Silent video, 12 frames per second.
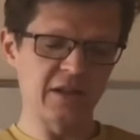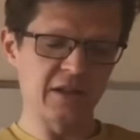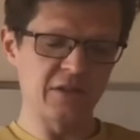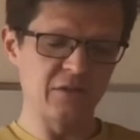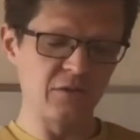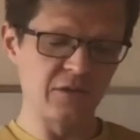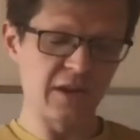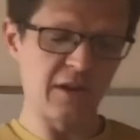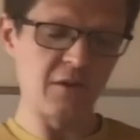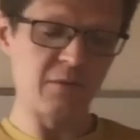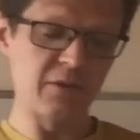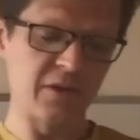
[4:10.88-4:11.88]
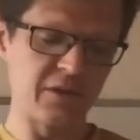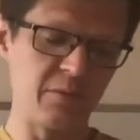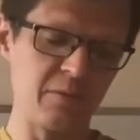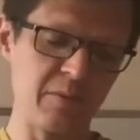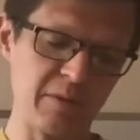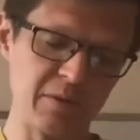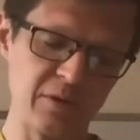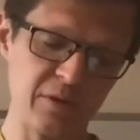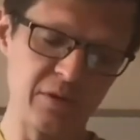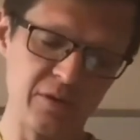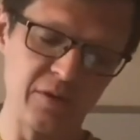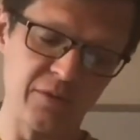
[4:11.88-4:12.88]
too terrible that you'll be able
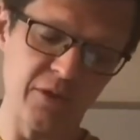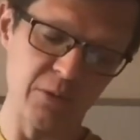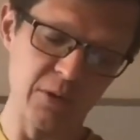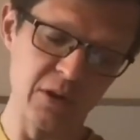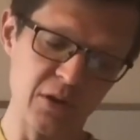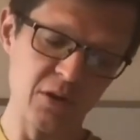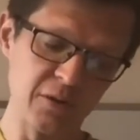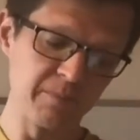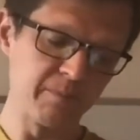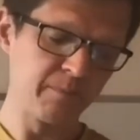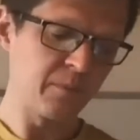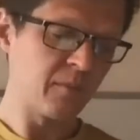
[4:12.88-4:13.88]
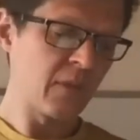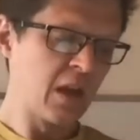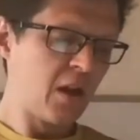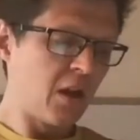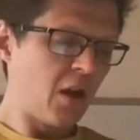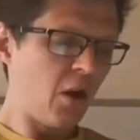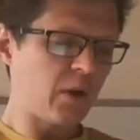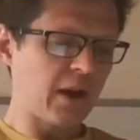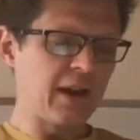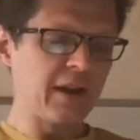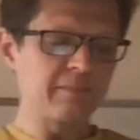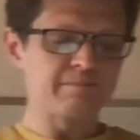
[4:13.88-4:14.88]
to follow along.
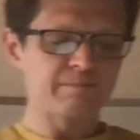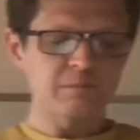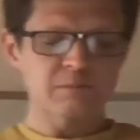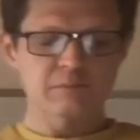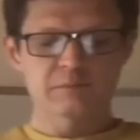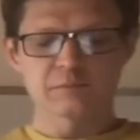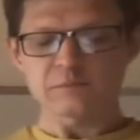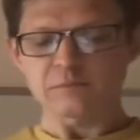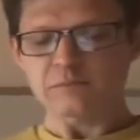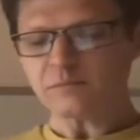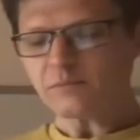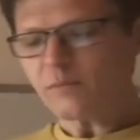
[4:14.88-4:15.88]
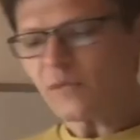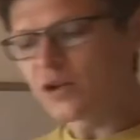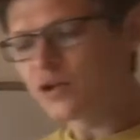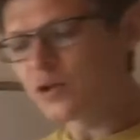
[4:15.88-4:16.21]
Okay, so